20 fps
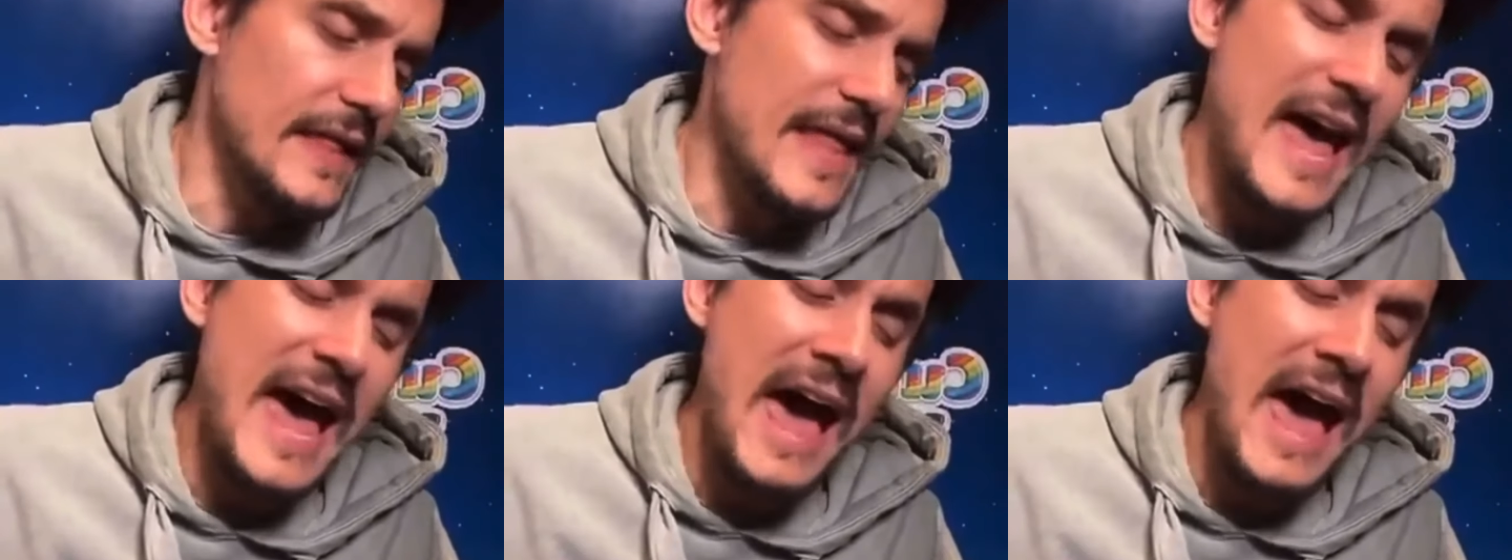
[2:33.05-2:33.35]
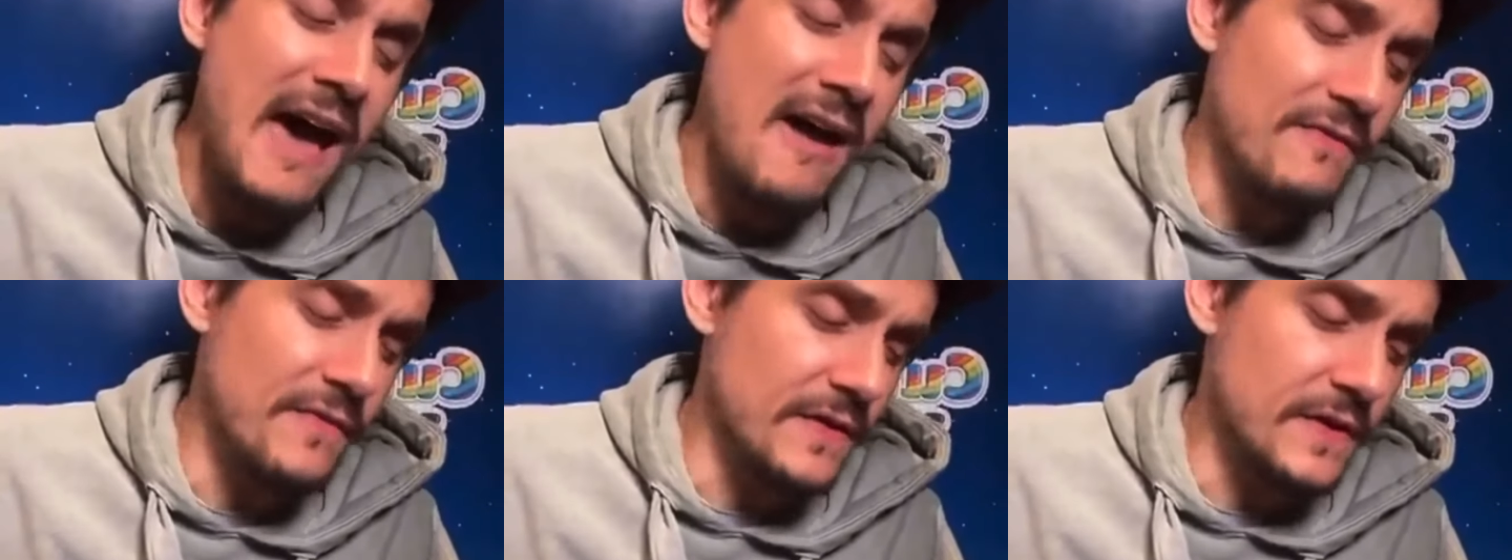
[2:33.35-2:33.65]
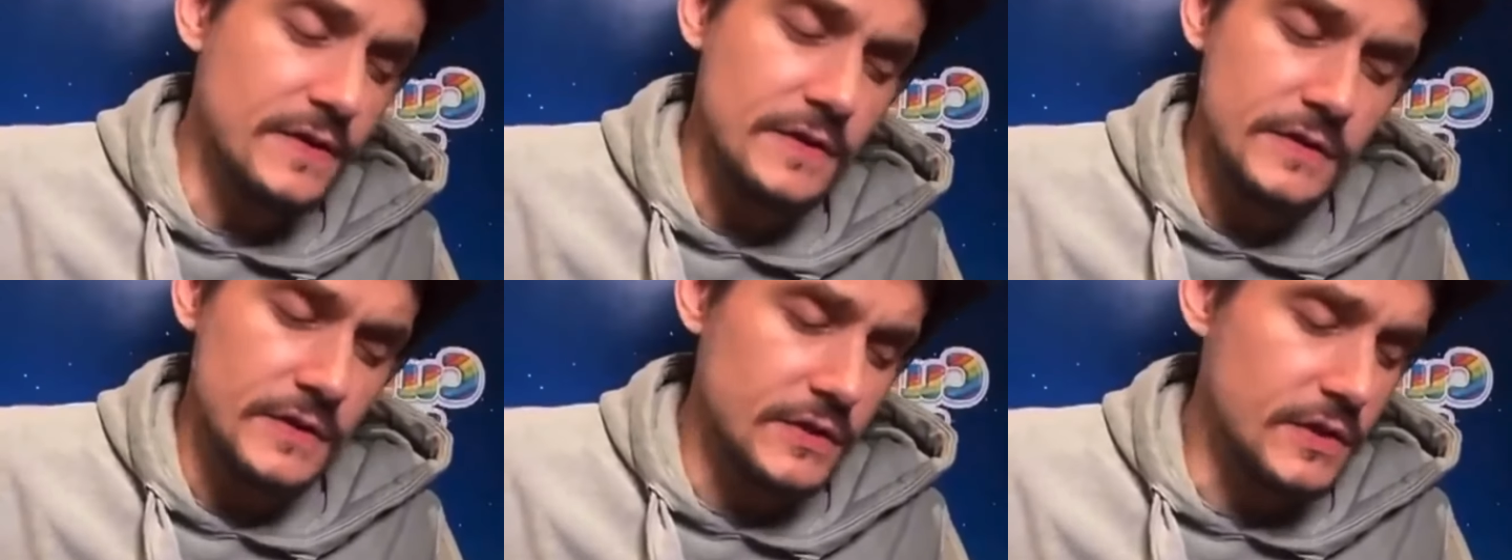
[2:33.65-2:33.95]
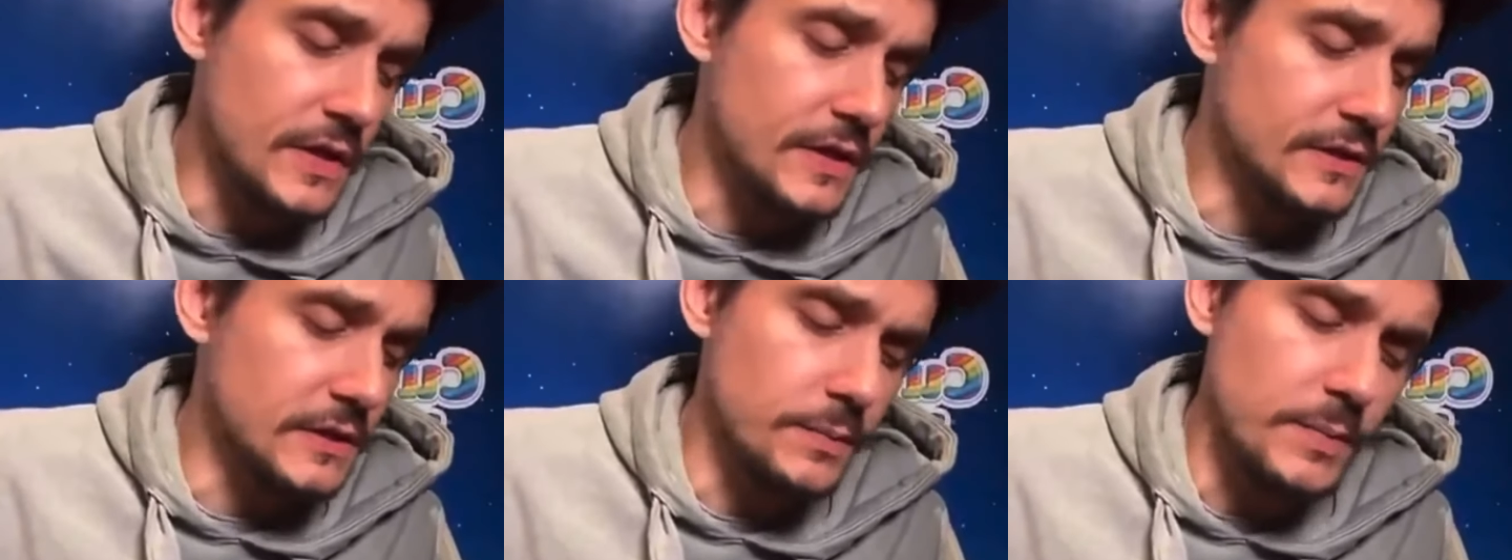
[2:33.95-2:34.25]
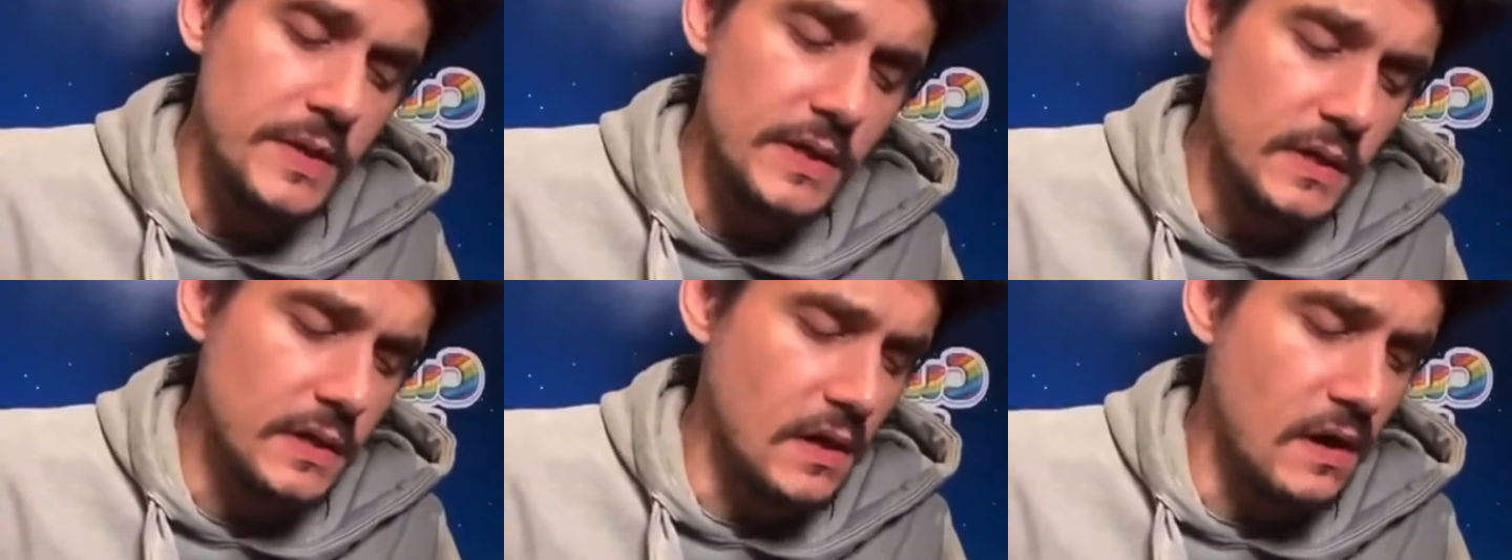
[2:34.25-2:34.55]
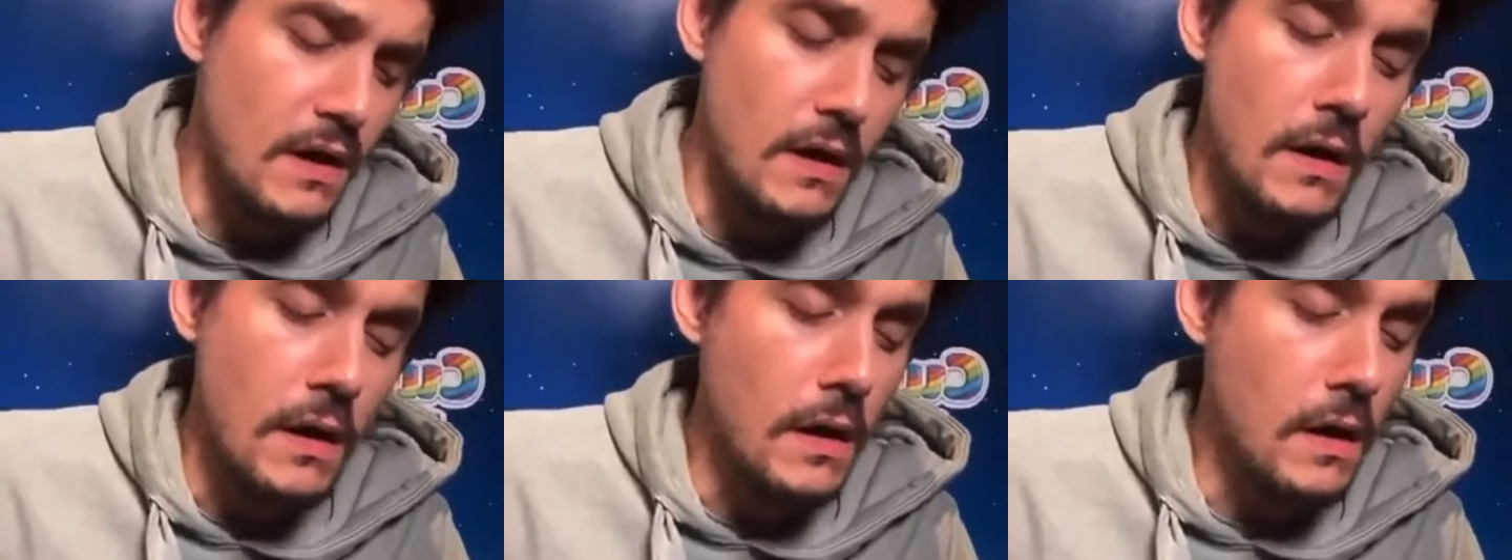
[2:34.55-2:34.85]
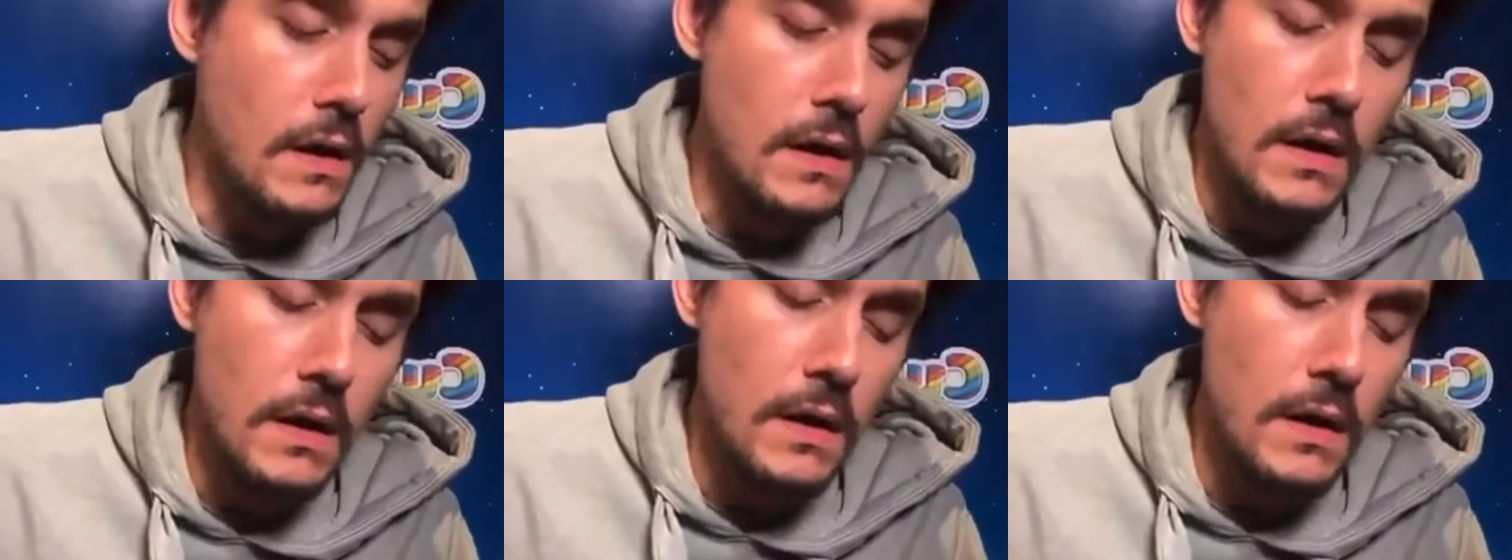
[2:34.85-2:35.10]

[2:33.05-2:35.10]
life has just begun.